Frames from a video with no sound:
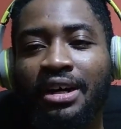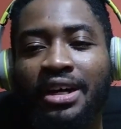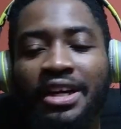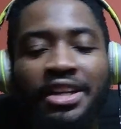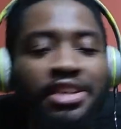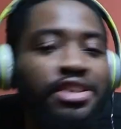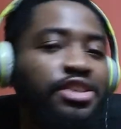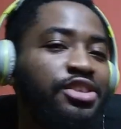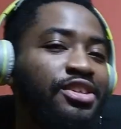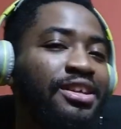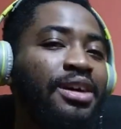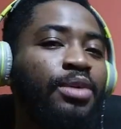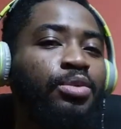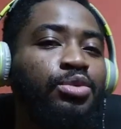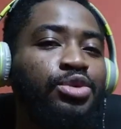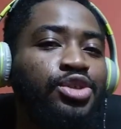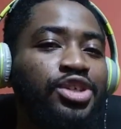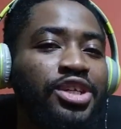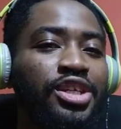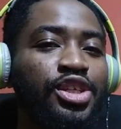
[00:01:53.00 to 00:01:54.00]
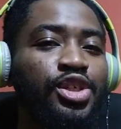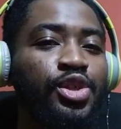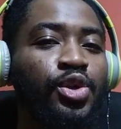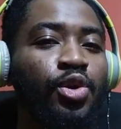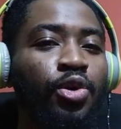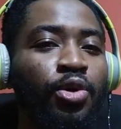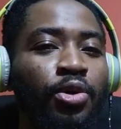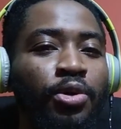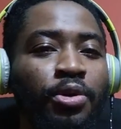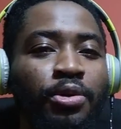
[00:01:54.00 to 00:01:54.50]
energy that will change
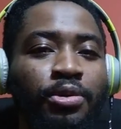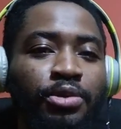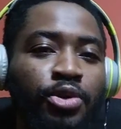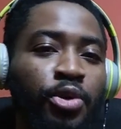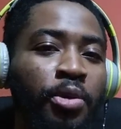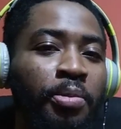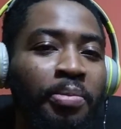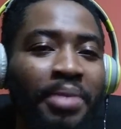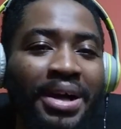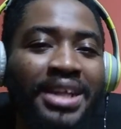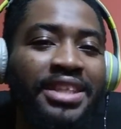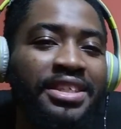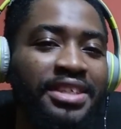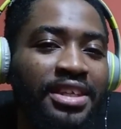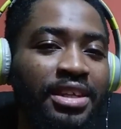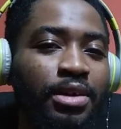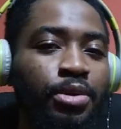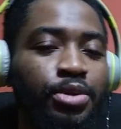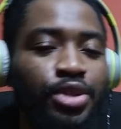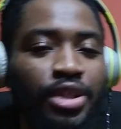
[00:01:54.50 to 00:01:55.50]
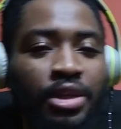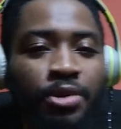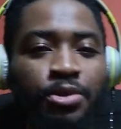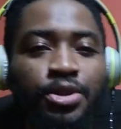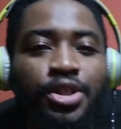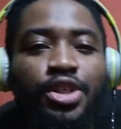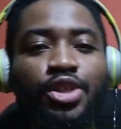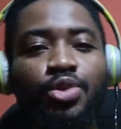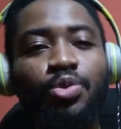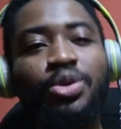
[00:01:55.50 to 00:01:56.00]
your mindset. That will
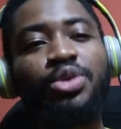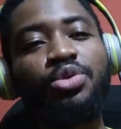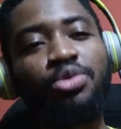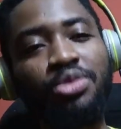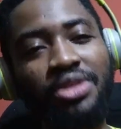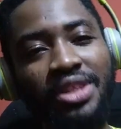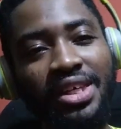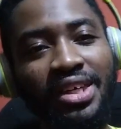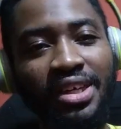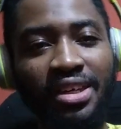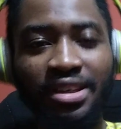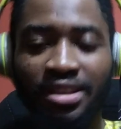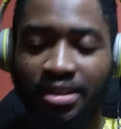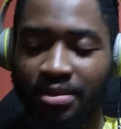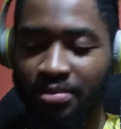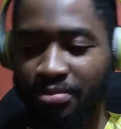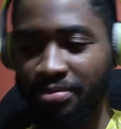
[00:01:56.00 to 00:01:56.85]
change the way you think.